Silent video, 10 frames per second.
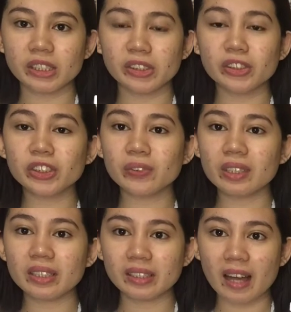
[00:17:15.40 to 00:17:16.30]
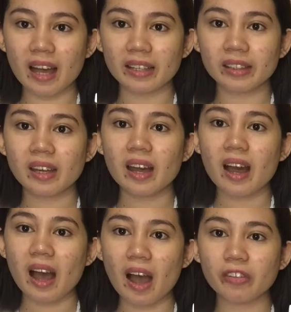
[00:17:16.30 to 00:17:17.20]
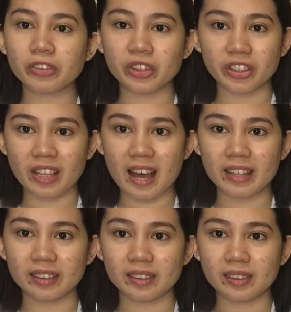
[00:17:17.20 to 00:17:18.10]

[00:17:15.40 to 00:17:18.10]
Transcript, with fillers: is usually done after that.